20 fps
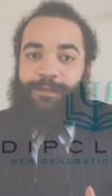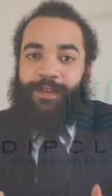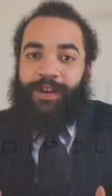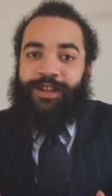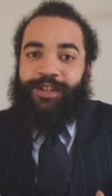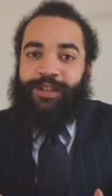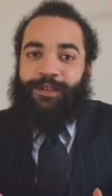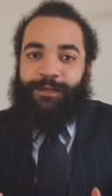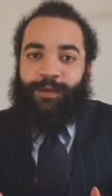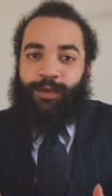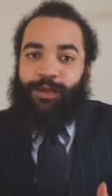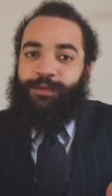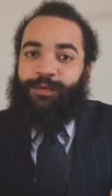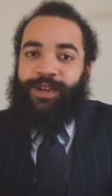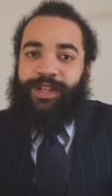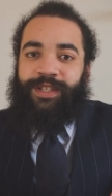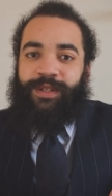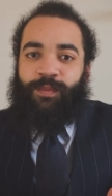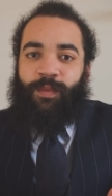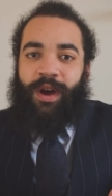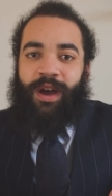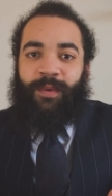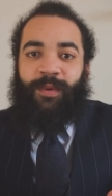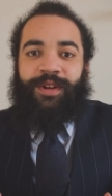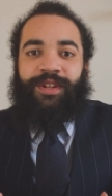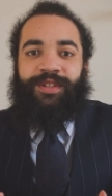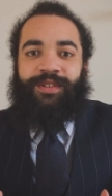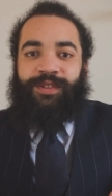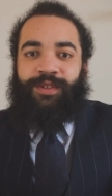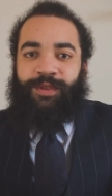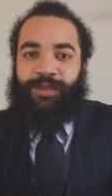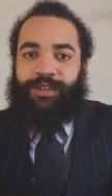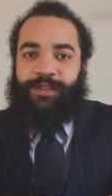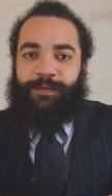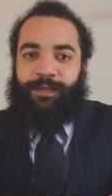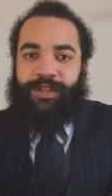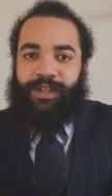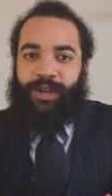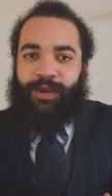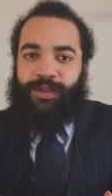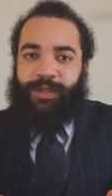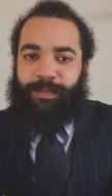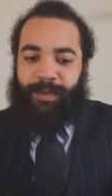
first of all, the reason why I wanted to do this video is